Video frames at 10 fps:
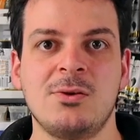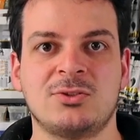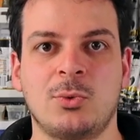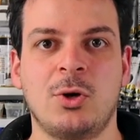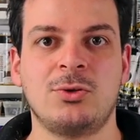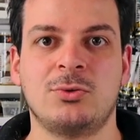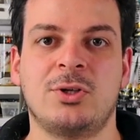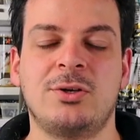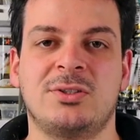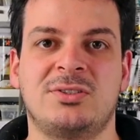So what you'll
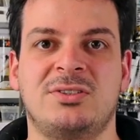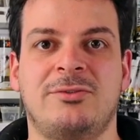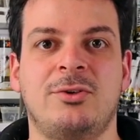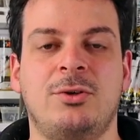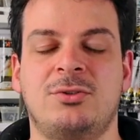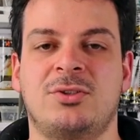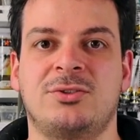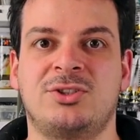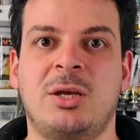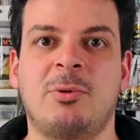notice is if you use
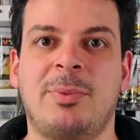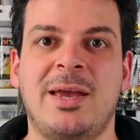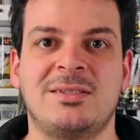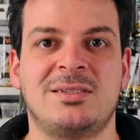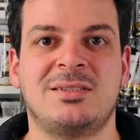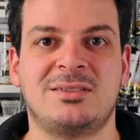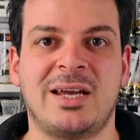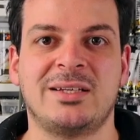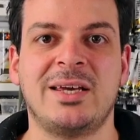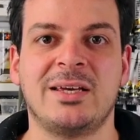those cheaper paints in this
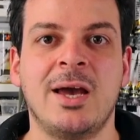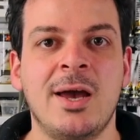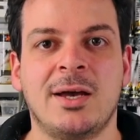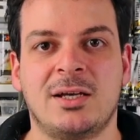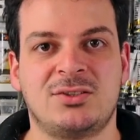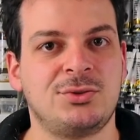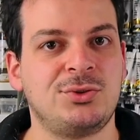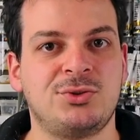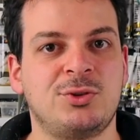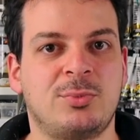technique, as
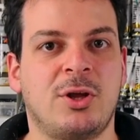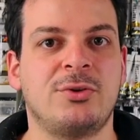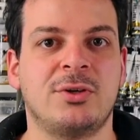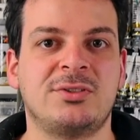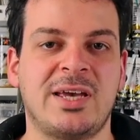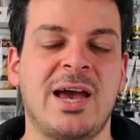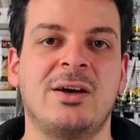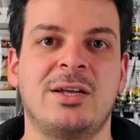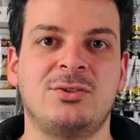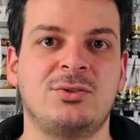soon as you blow those
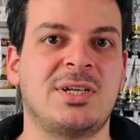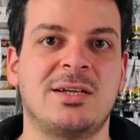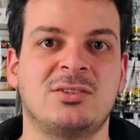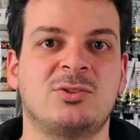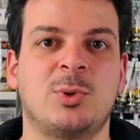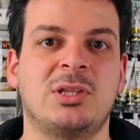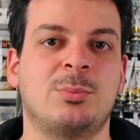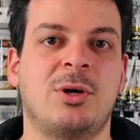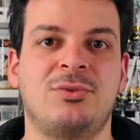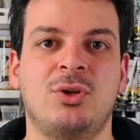out and you start to spread
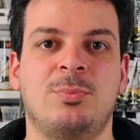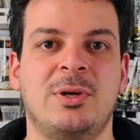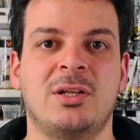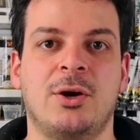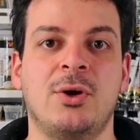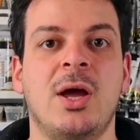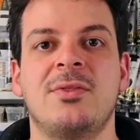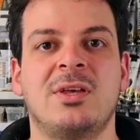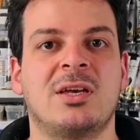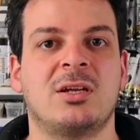them over your pillow,
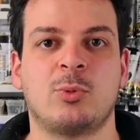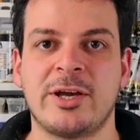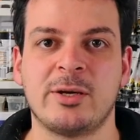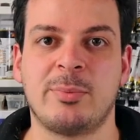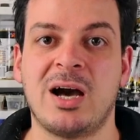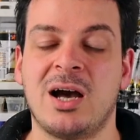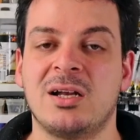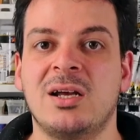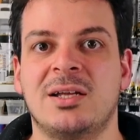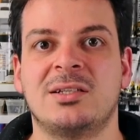they're gonna break apart.
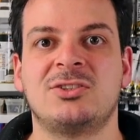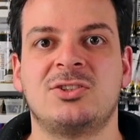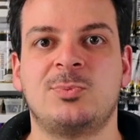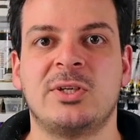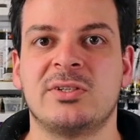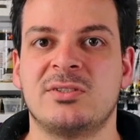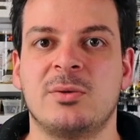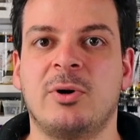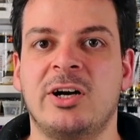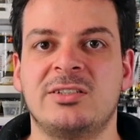And that's just because
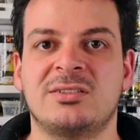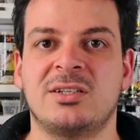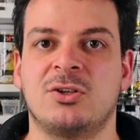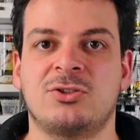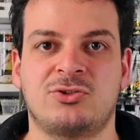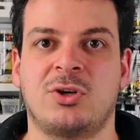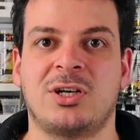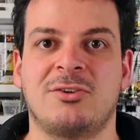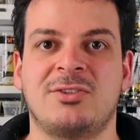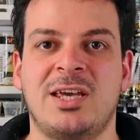the binders are not strong
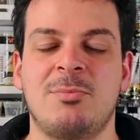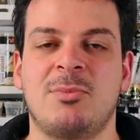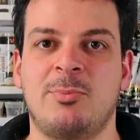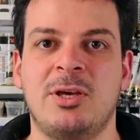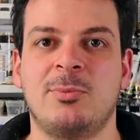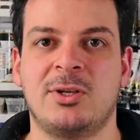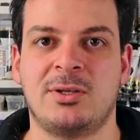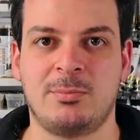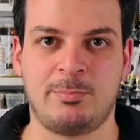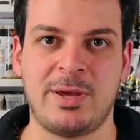enough to keep the pigment
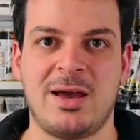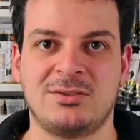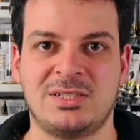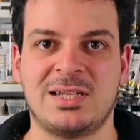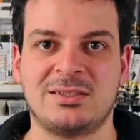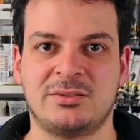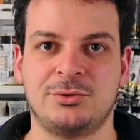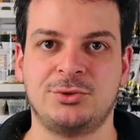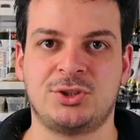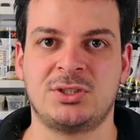bound in that
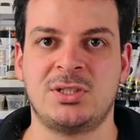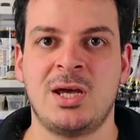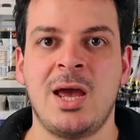solution.